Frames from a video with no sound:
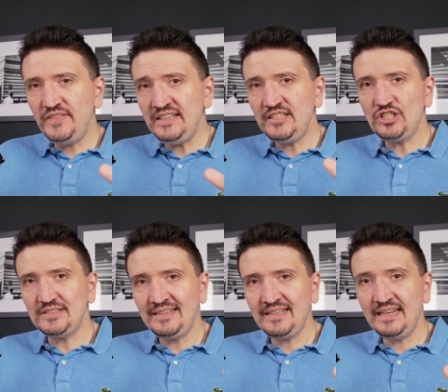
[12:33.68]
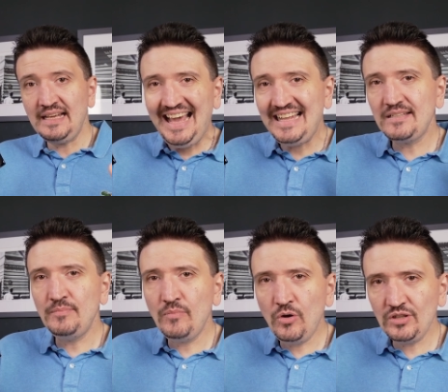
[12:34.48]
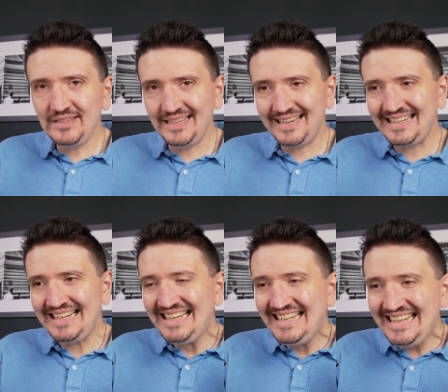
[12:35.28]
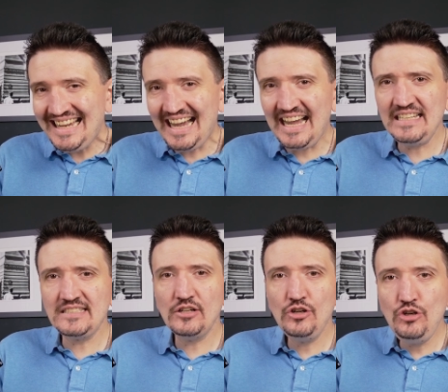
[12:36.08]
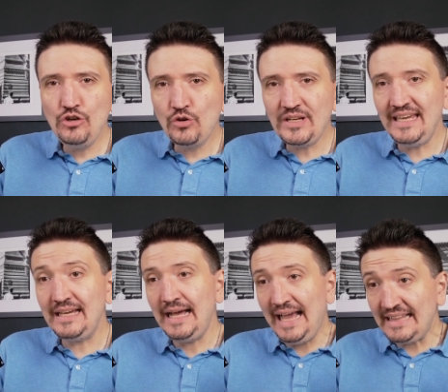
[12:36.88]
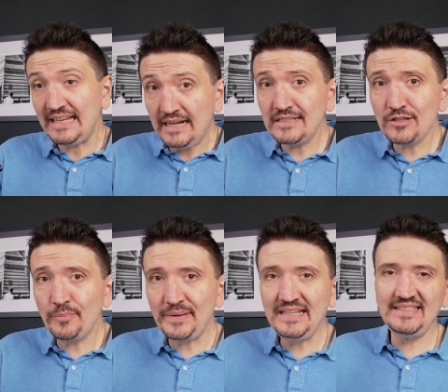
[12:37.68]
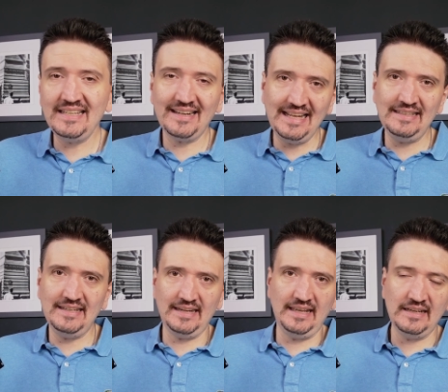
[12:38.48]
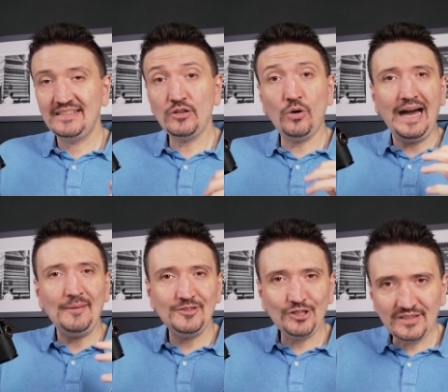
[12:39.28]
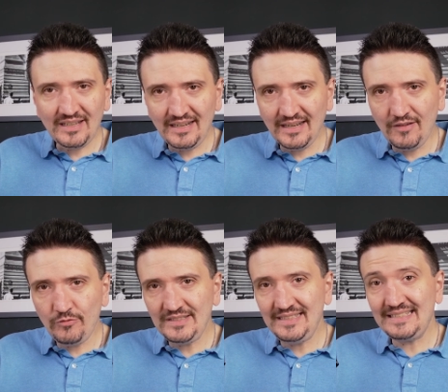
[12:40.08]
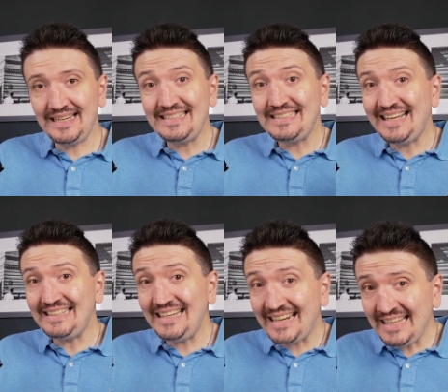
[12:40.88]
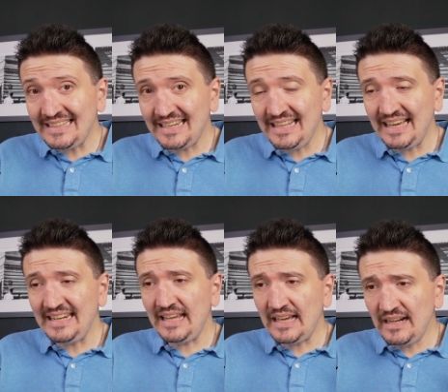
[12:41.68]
vintage rendering and modern, nice looking and also pleasing rendering. So I'm totally in love with this lens regarding rendering, and I